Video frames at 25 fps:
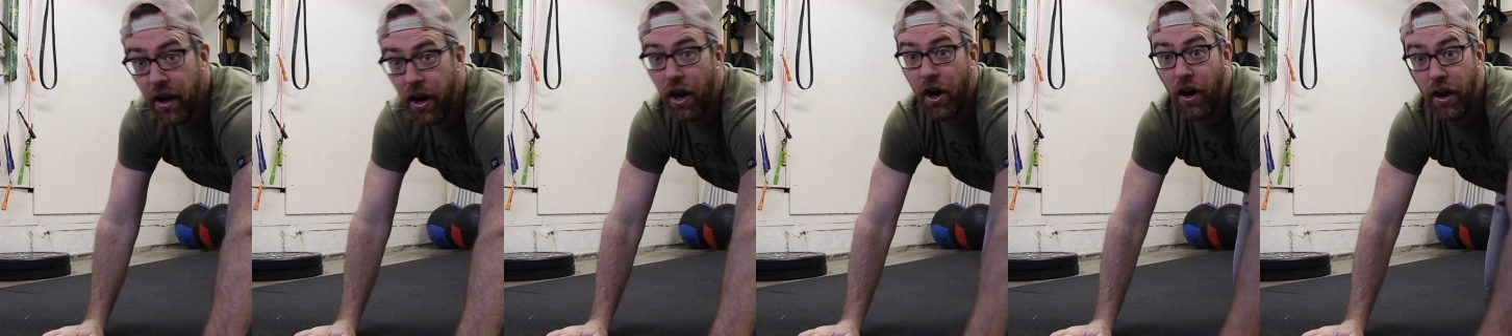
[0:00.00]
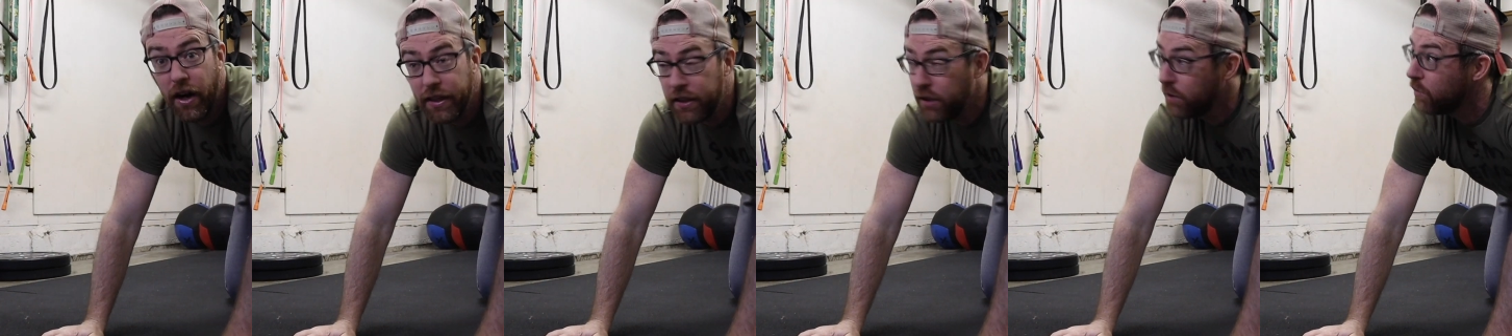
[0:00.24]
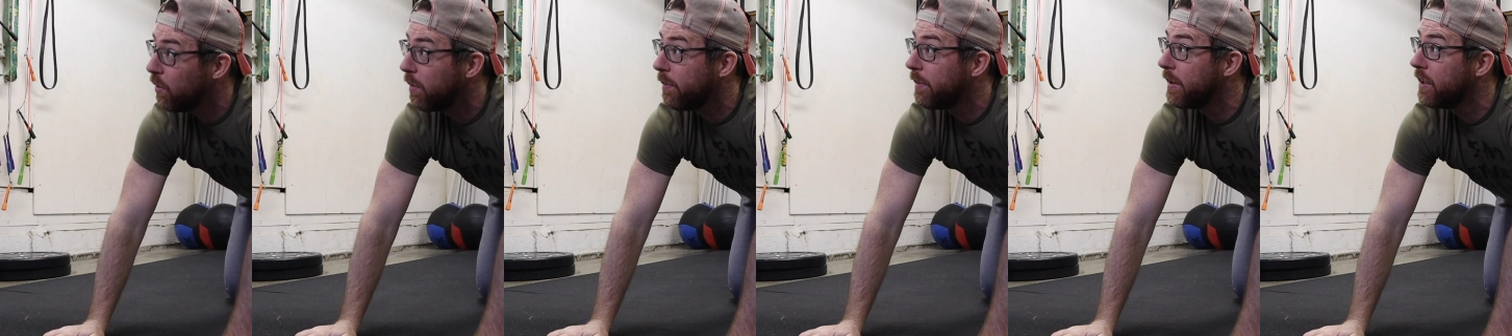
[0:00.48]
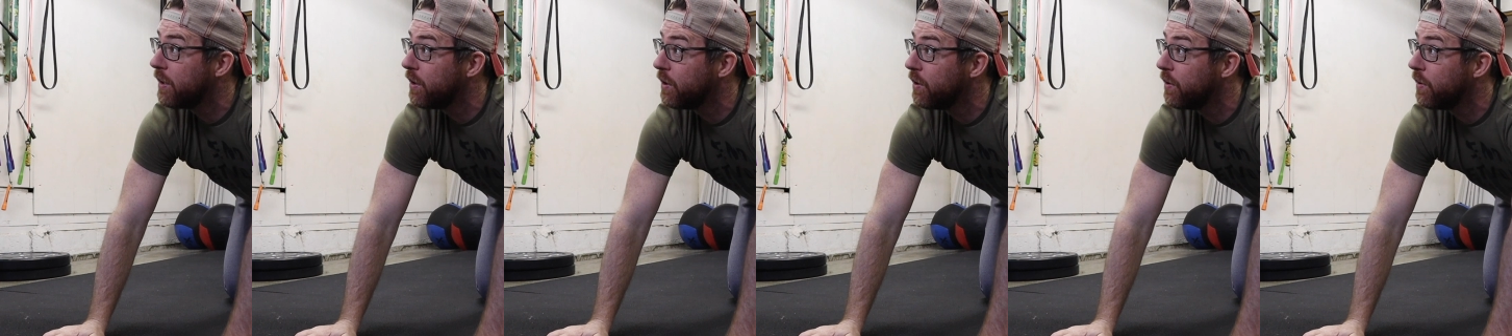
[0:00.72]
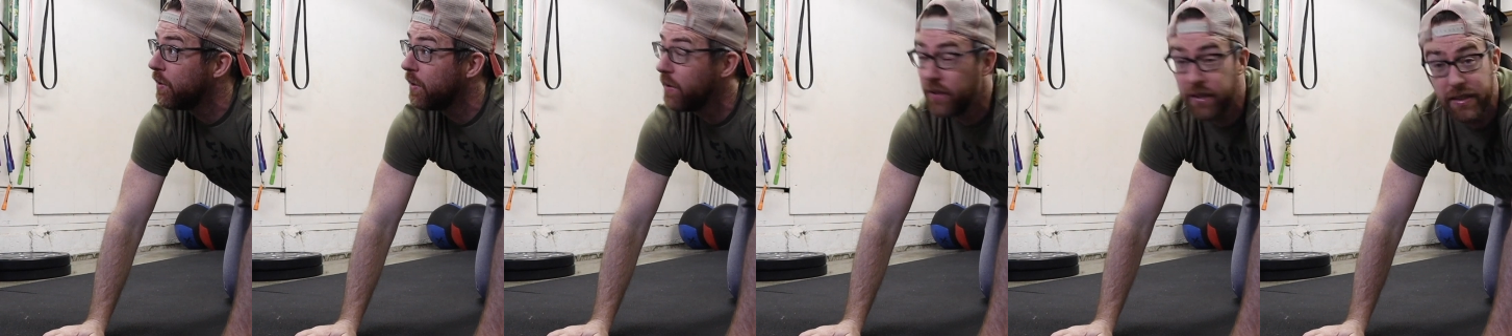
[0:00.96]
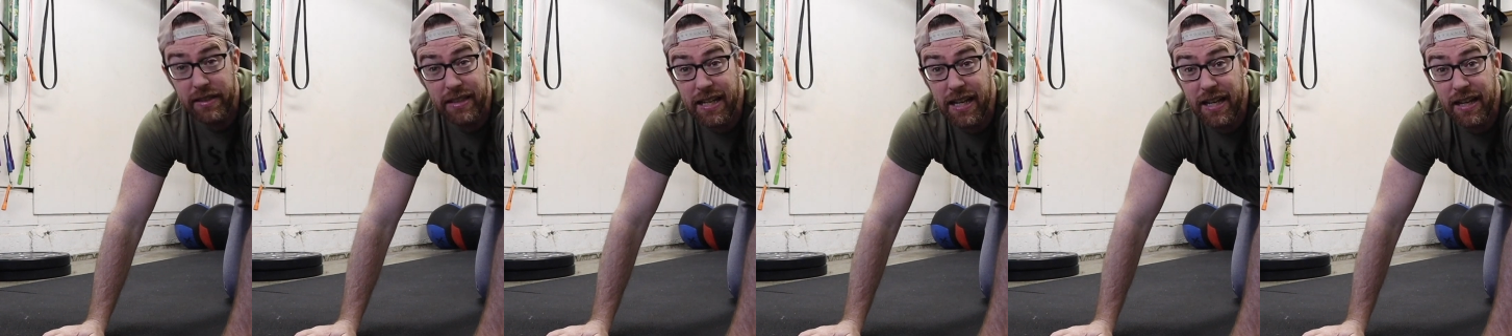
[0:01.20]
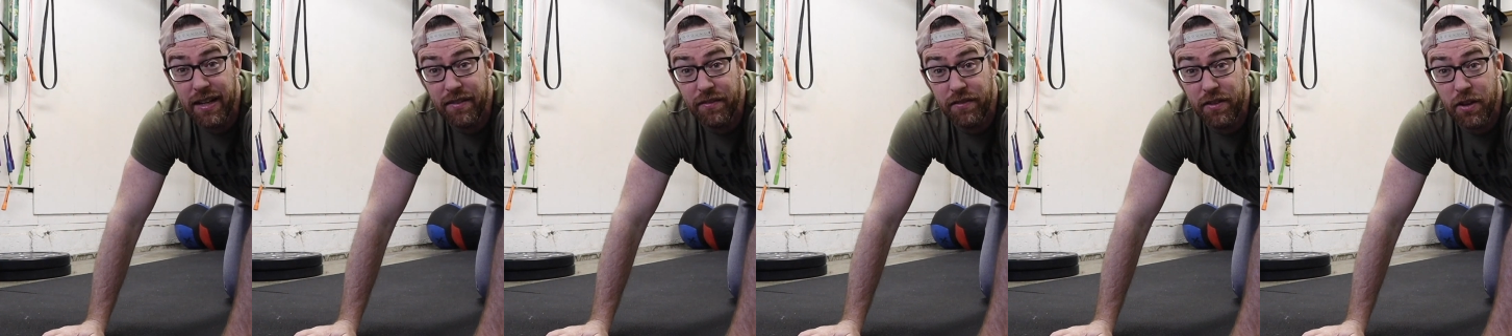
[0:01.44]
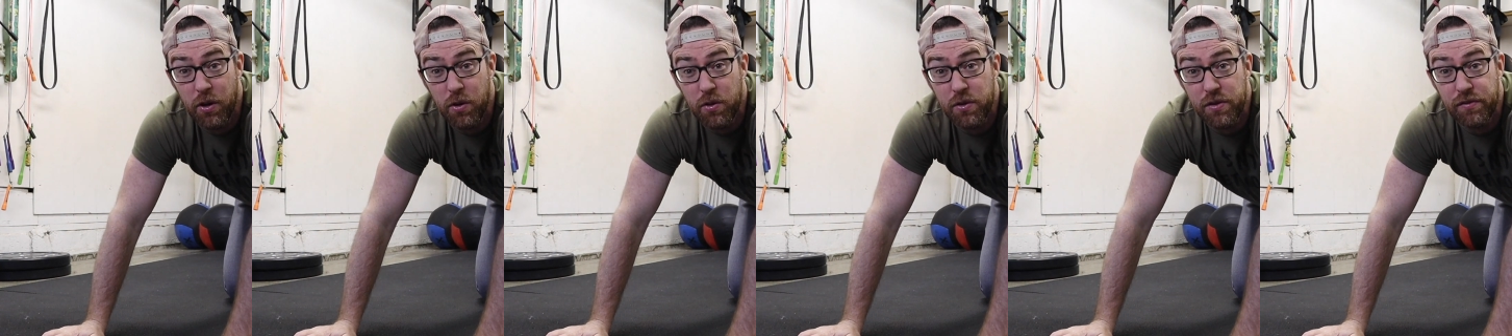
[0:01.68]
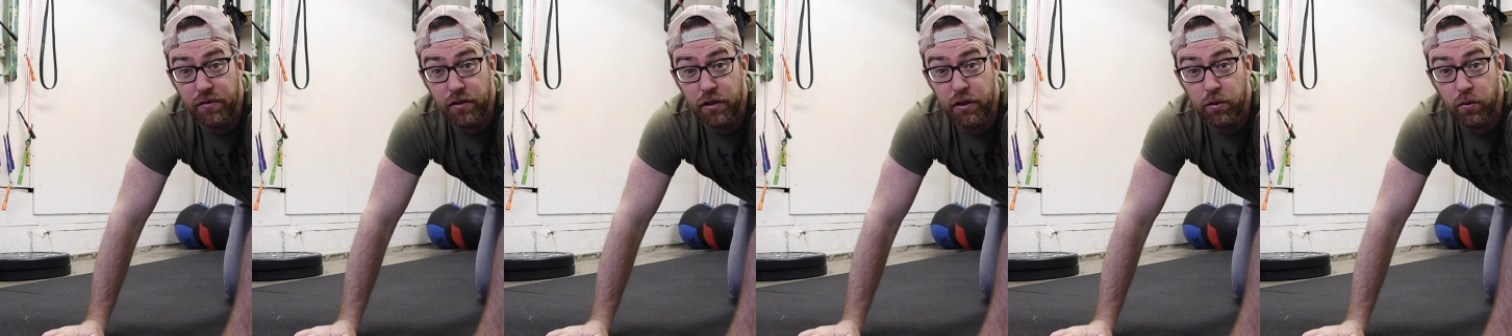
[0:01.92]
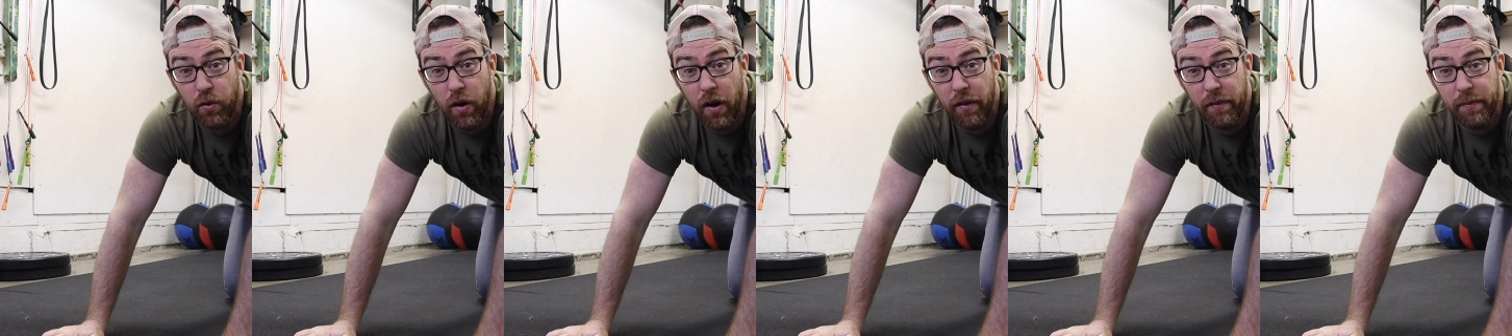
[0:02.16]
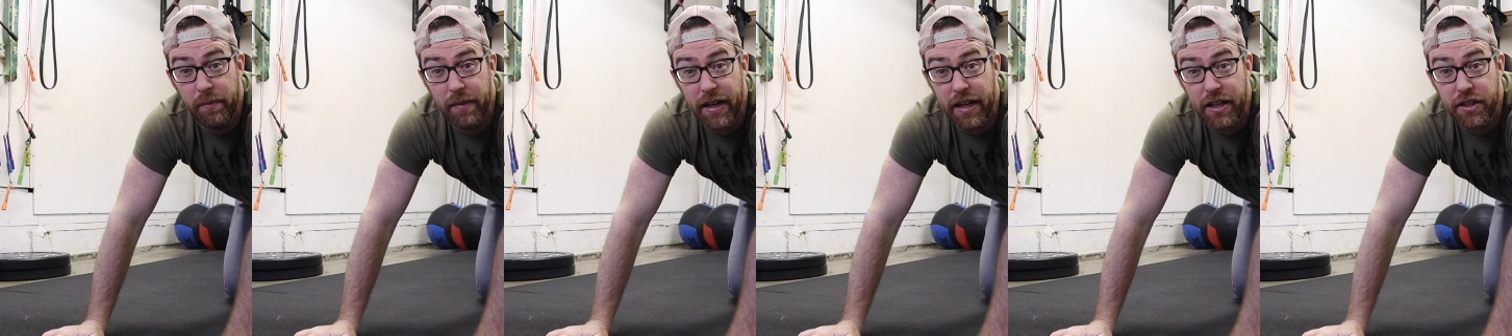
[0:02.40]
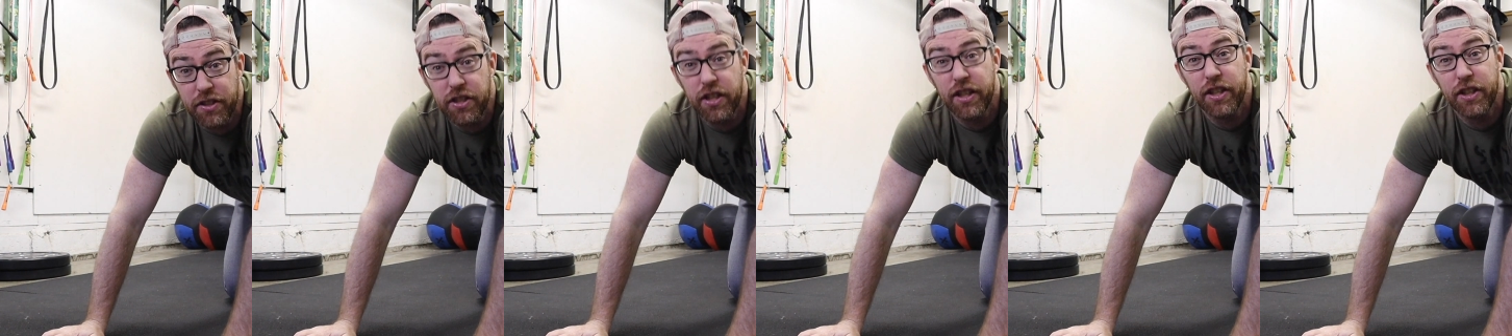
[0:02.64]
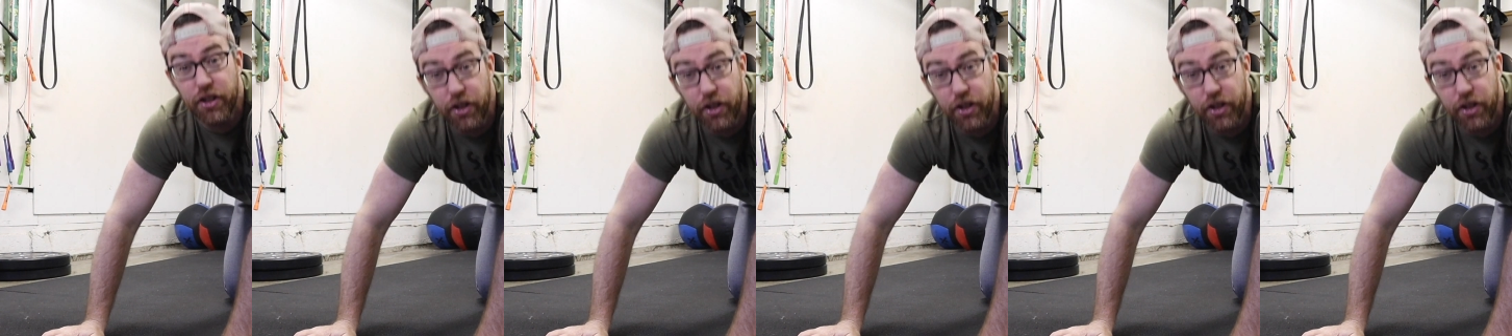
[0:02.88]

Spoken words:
all right, you want me to do 10 of those for 12 minutes.